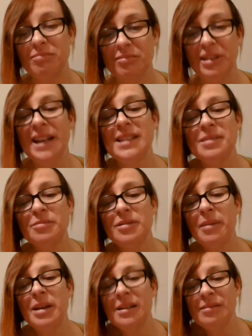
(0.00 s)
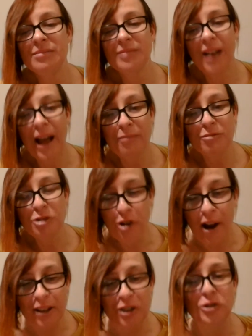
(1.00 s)
yes, I mean, I'm
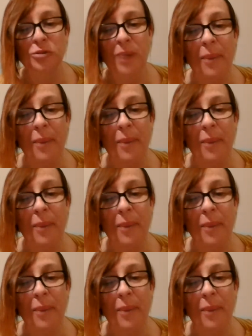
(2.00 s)
trying to do my